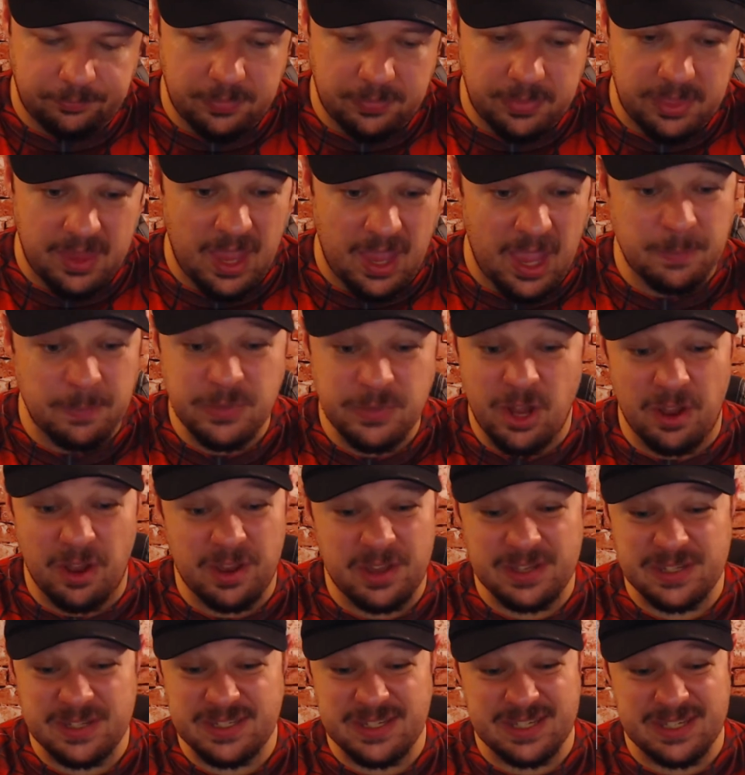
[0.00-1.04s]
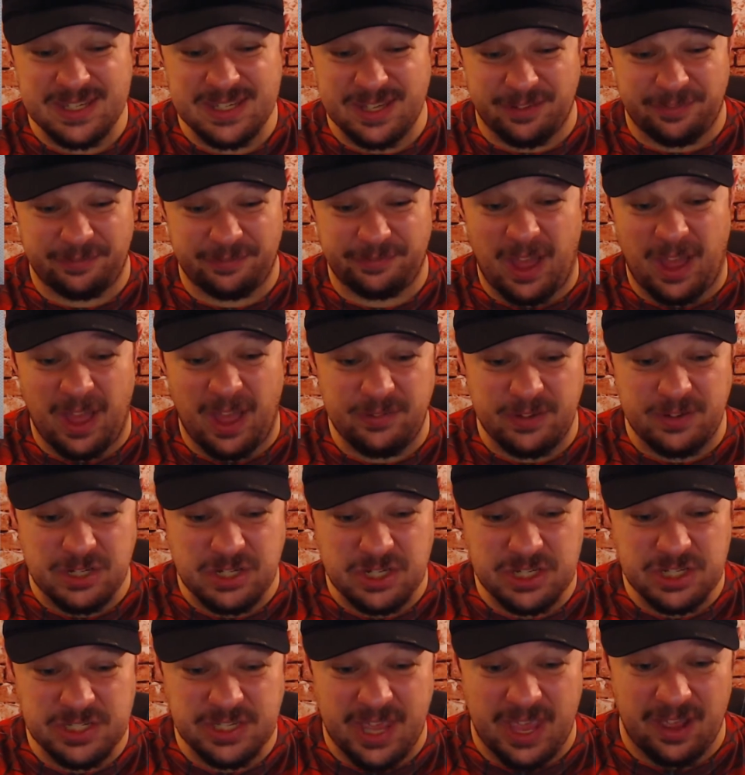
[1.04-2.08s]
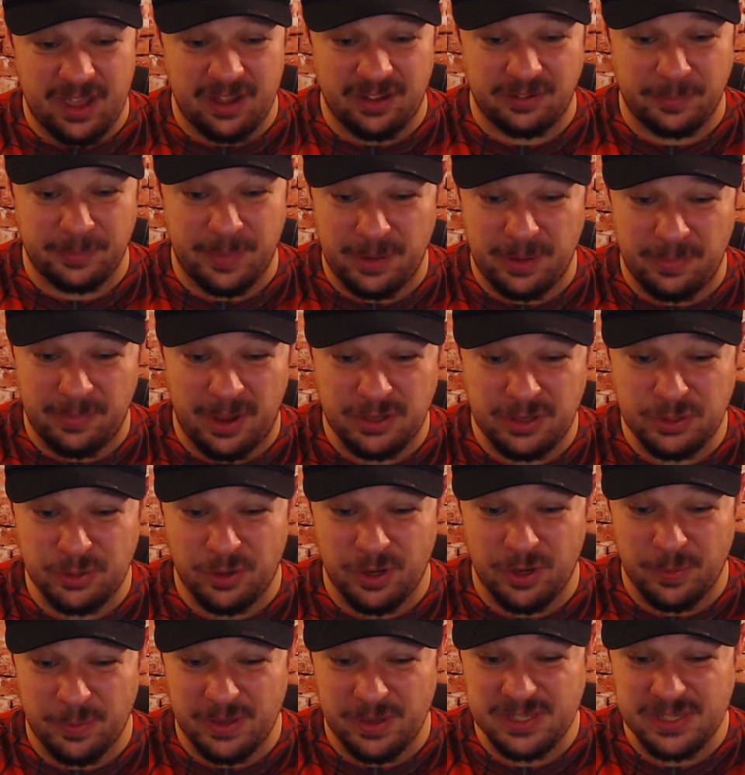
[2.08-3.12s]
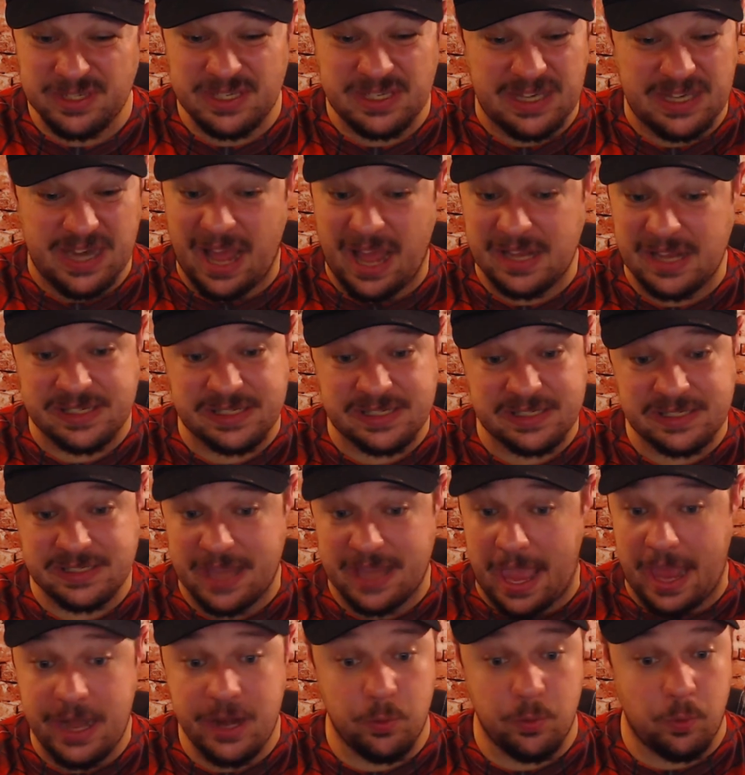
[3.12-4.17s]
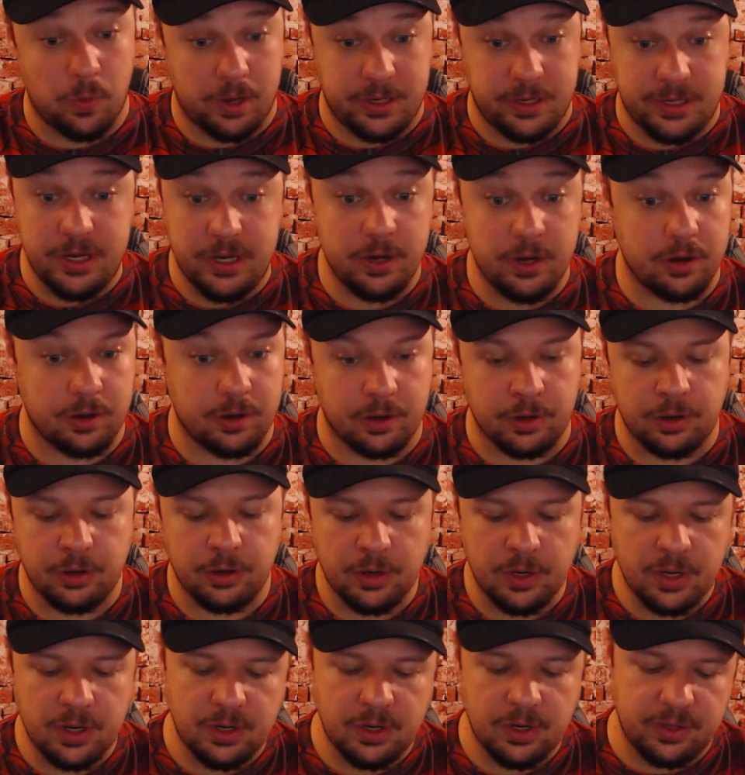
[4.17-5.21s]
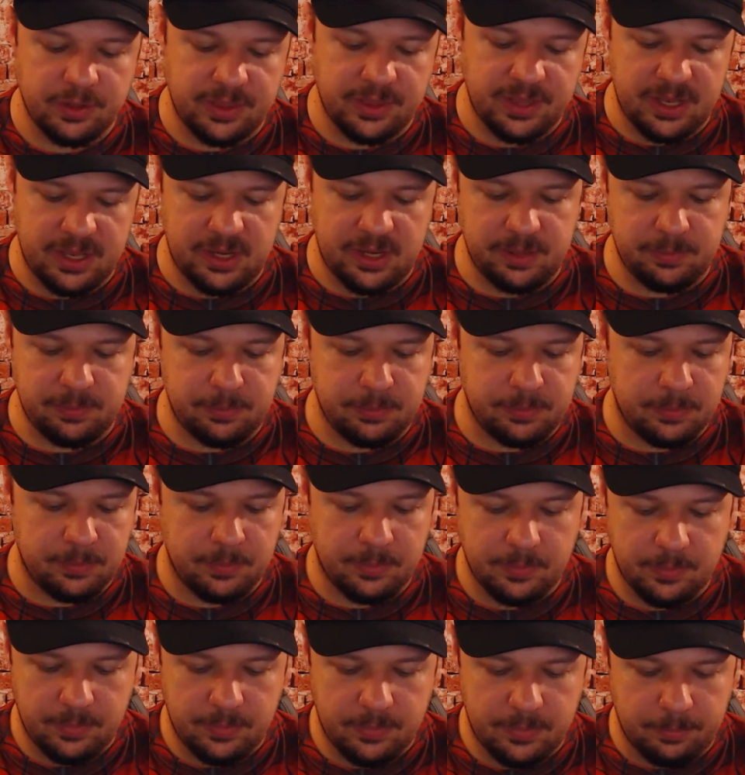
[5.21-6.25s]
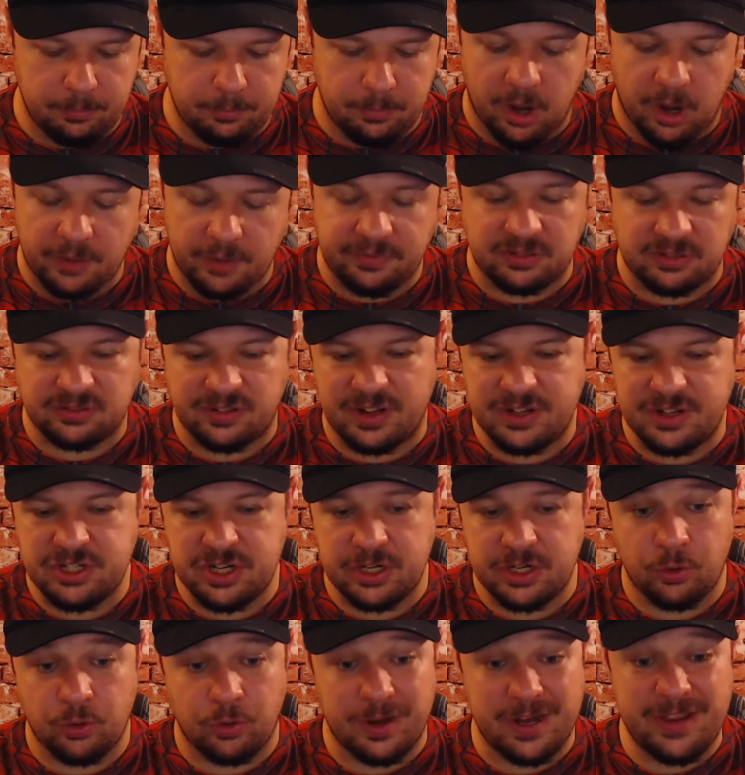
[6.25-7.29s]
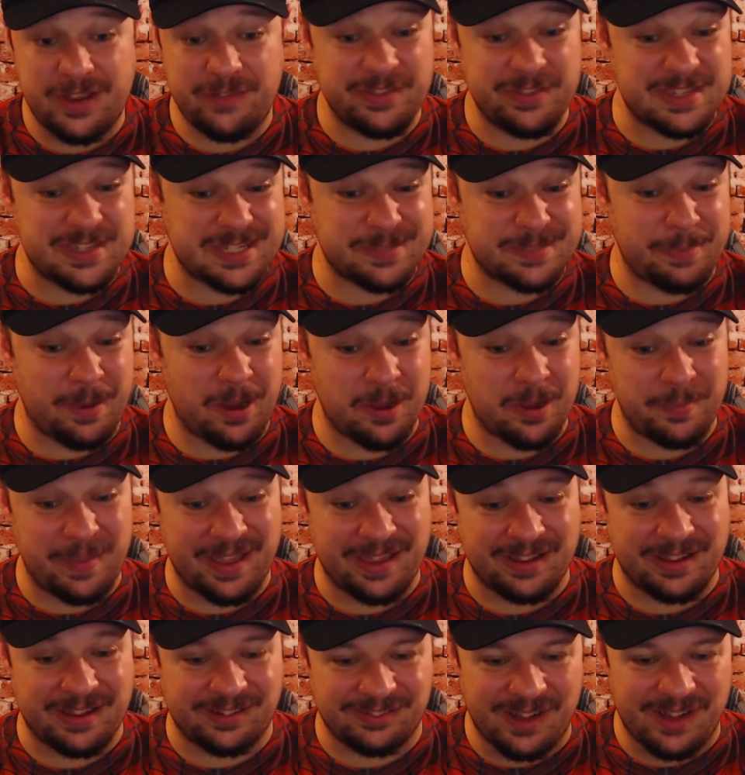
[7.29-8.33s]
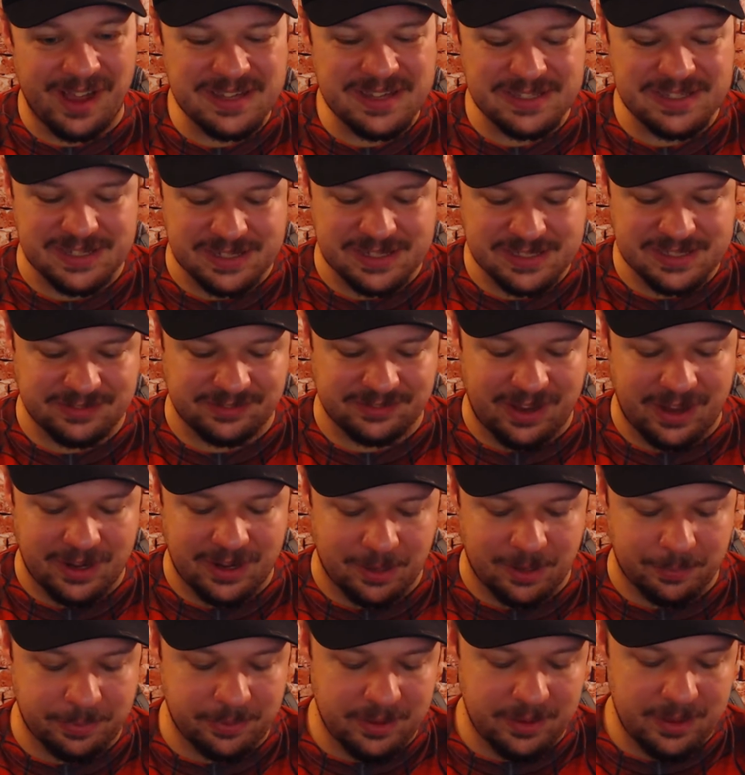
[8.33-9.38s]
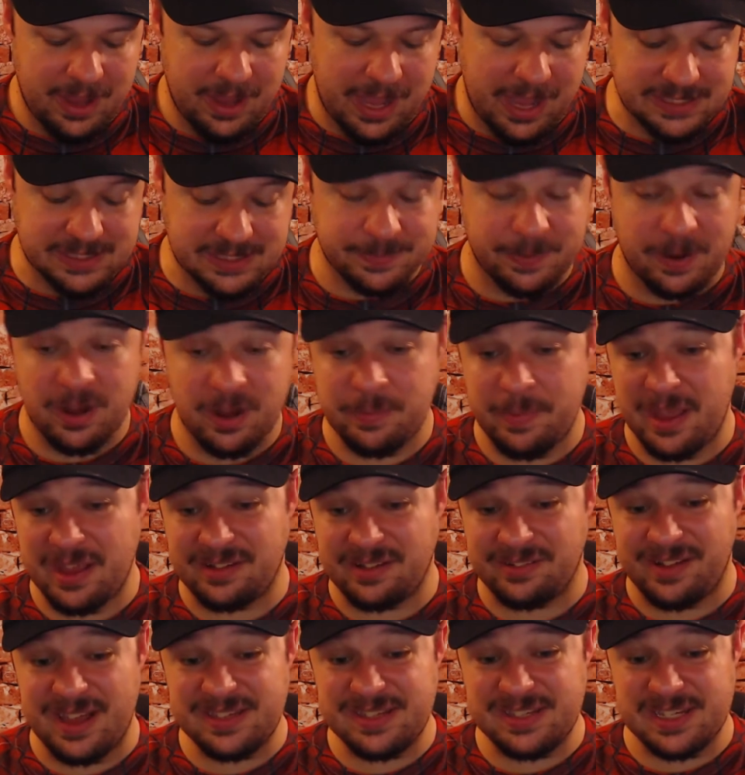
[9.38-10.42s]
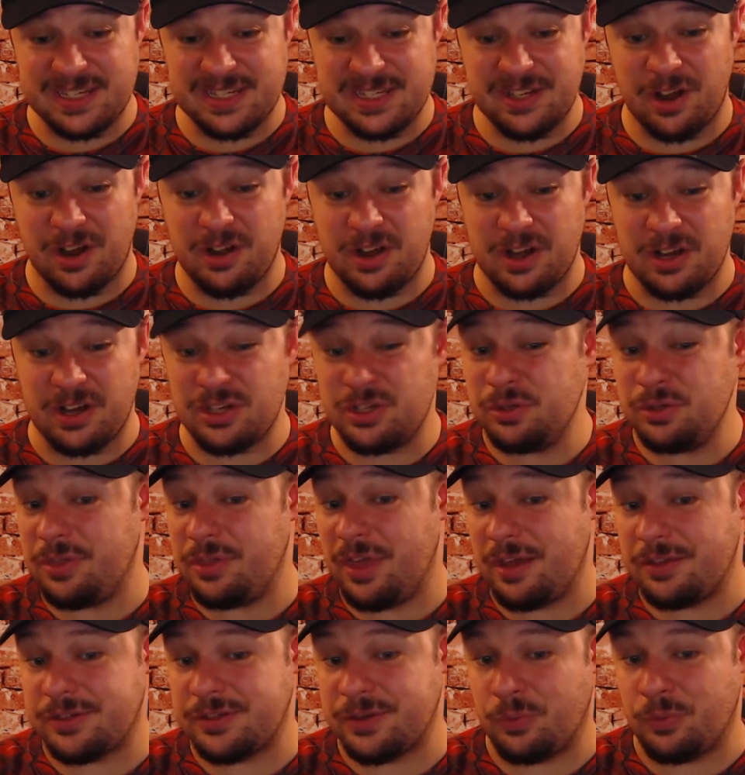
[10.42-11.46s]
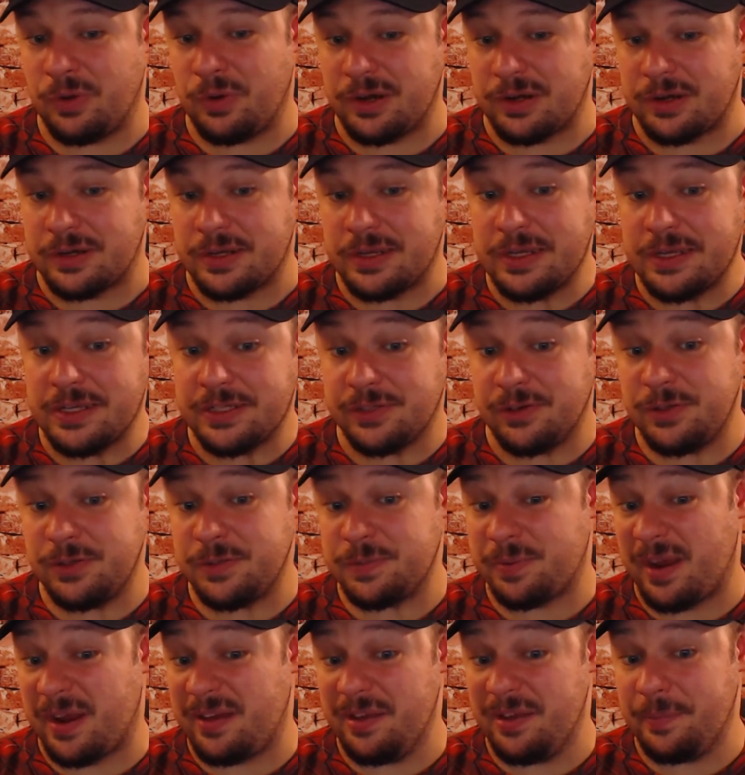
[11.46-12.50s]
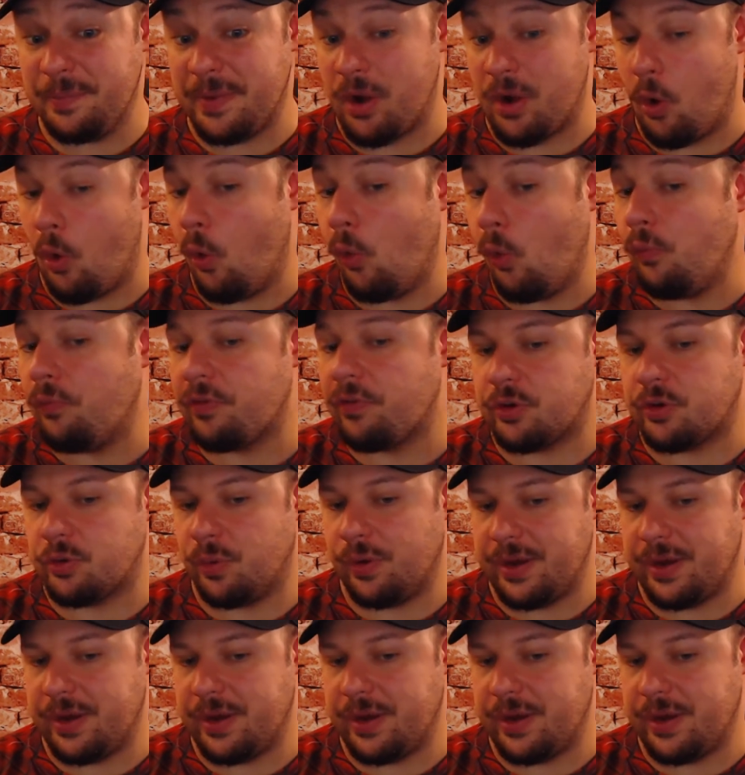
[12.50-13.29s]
I'm talking since the five inch scale made by Toy Biz, not anywhere near the Marvel Legend or even the Spider-Man Classics lineup. And Spider-Man Classics started in two thousand one, so it's probably been over twenty